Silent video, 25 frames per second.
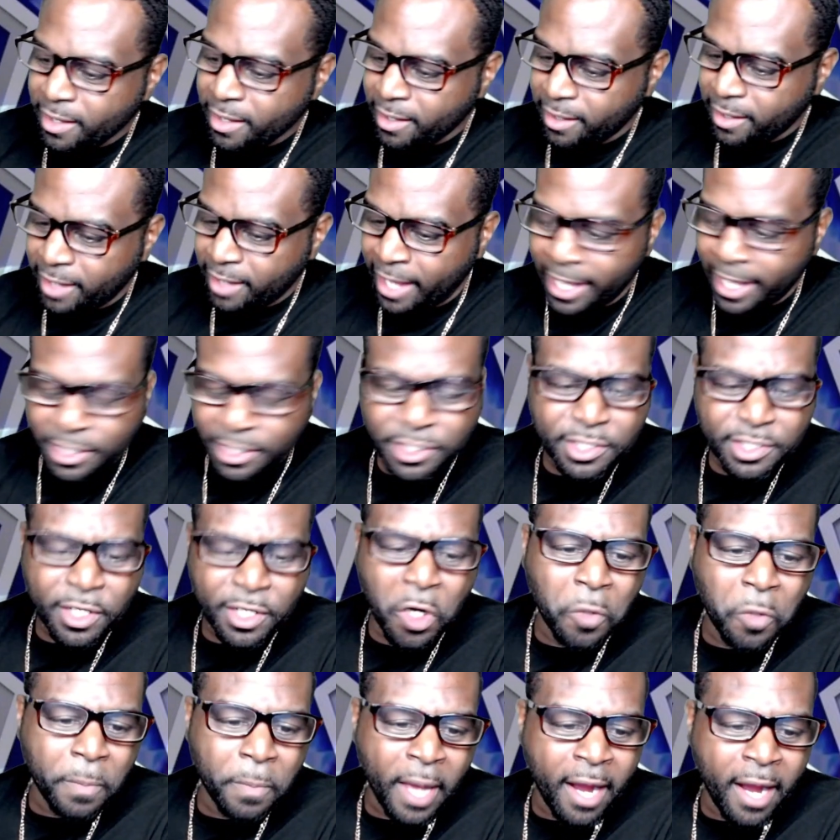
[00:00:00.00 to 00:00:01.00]
I just
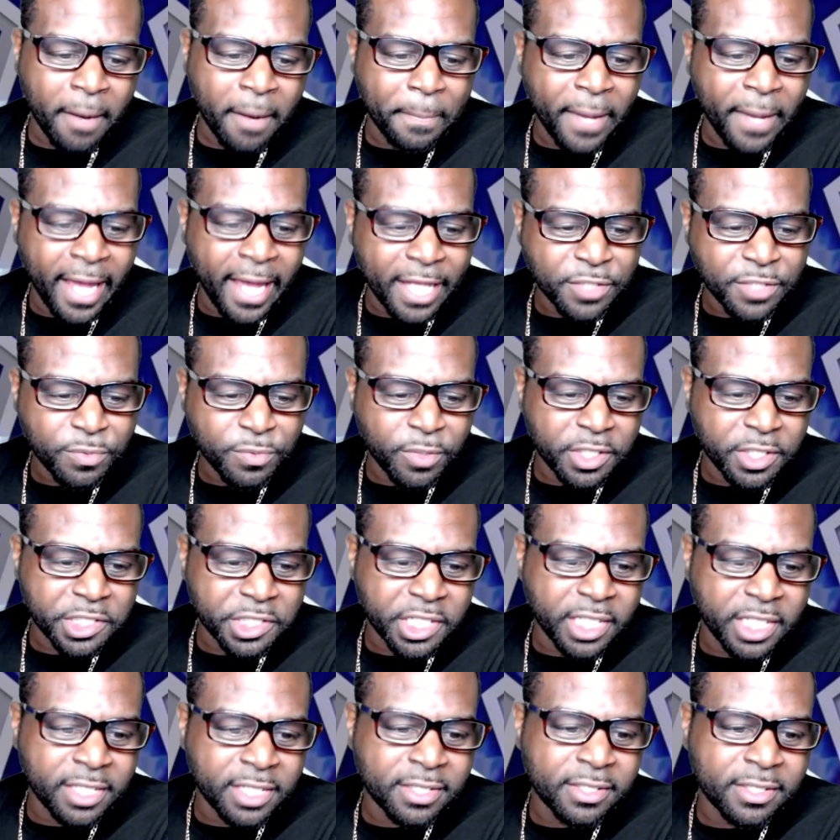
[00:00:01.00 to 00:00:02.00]
hope our pass rush
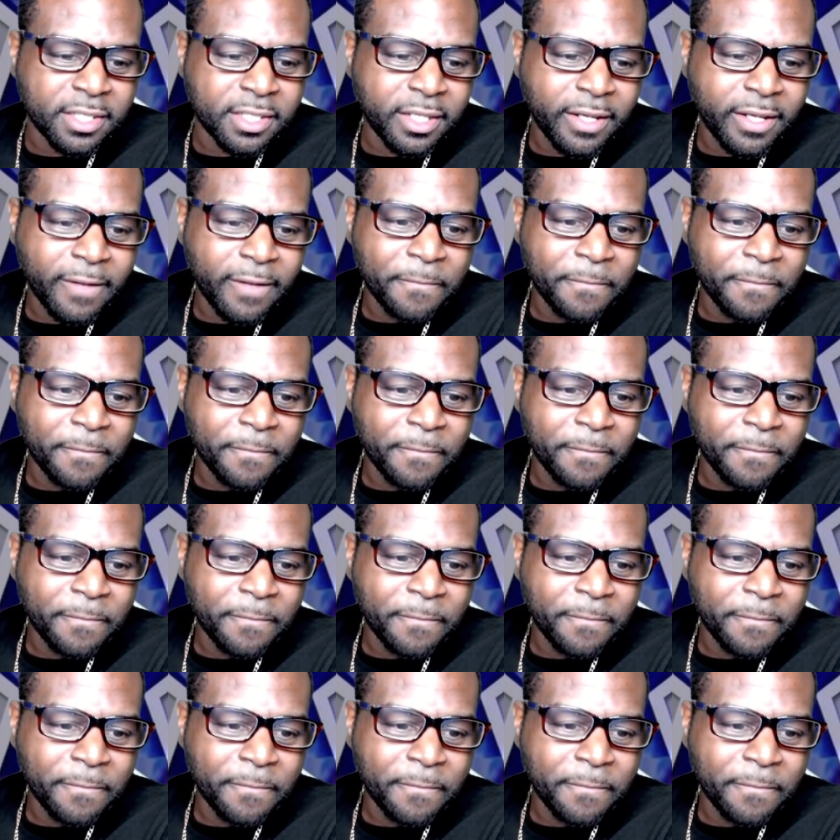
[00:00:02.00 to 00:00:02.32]
can